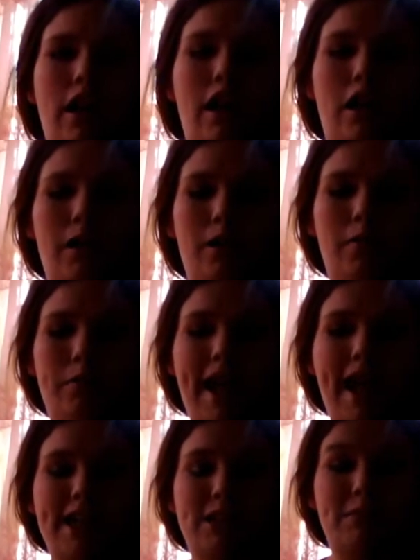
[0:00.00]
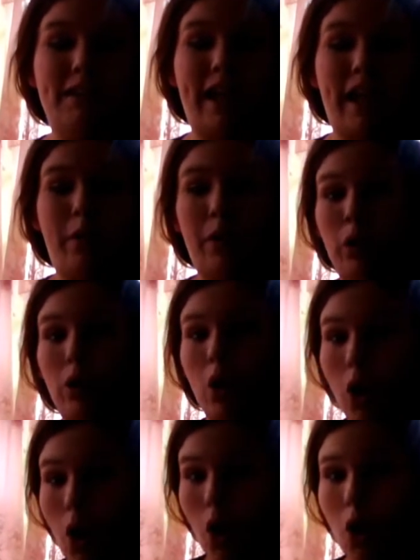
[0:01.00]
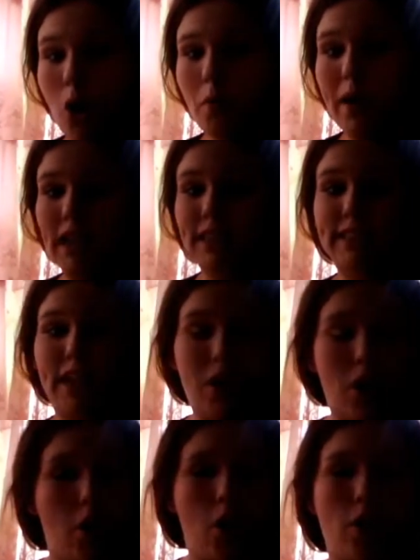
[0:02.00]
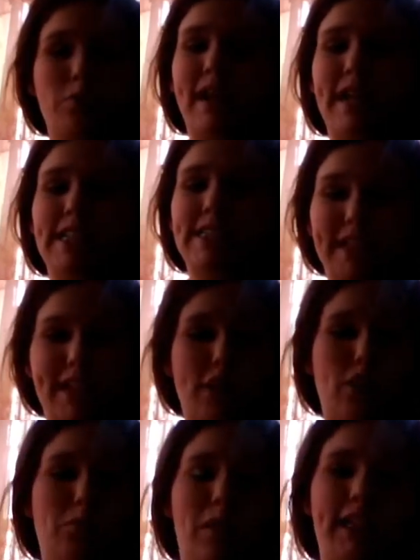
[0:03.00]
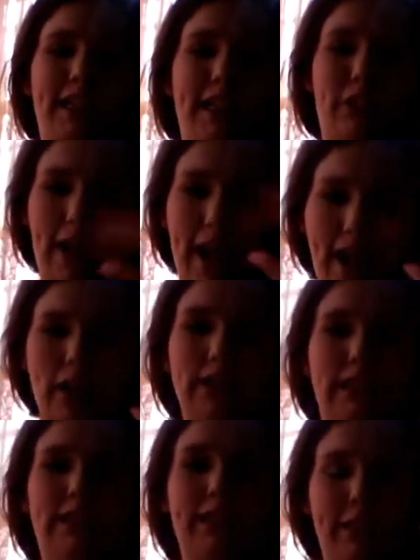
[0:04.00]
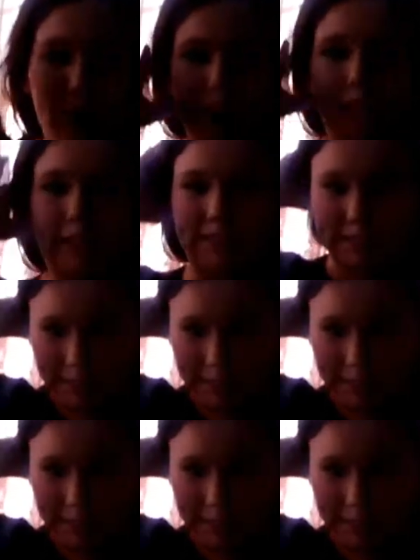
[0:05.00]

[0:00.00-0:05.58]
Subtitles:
out. They asked me did I want to go home, and I said no, I'm ready to see her, I'm ready to get her out, let's do this.